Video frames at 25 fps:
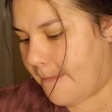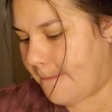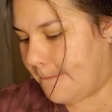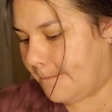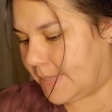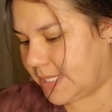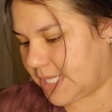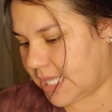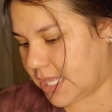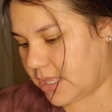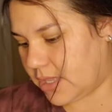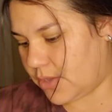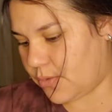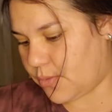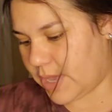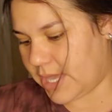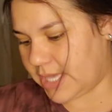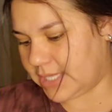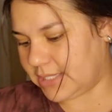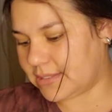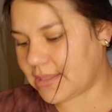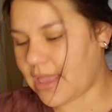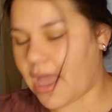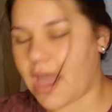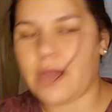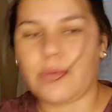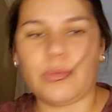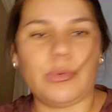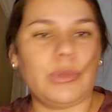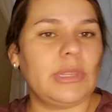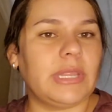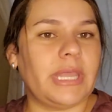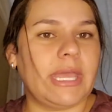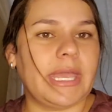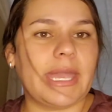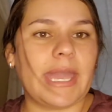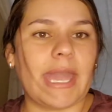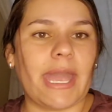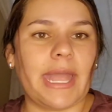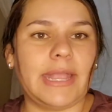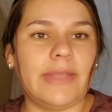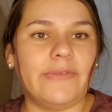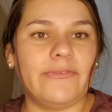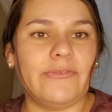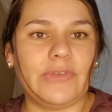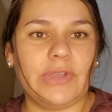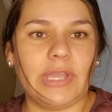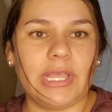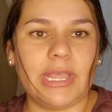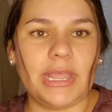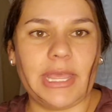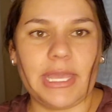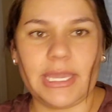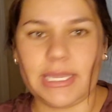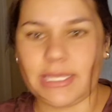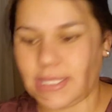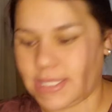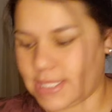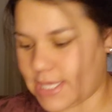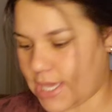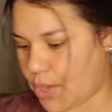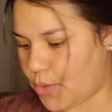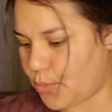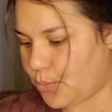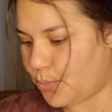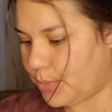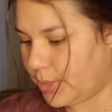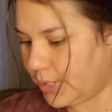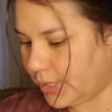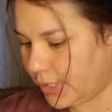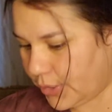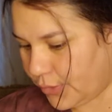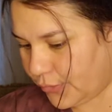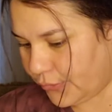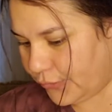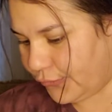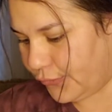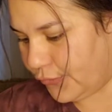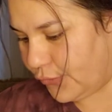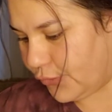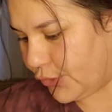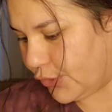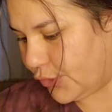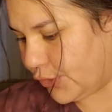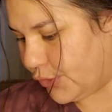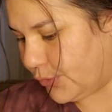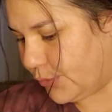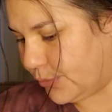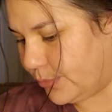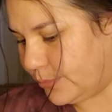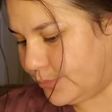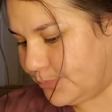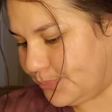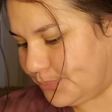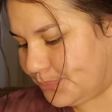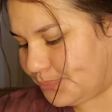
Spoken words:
But anyways, I will link everything down below for you.